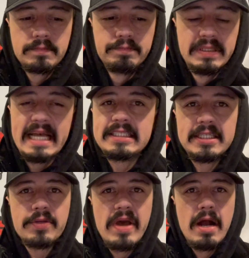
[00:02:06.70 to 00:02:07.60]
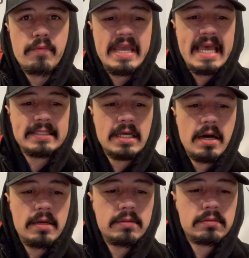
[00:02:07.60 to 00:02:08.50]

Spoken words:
that's just the way our week has gone.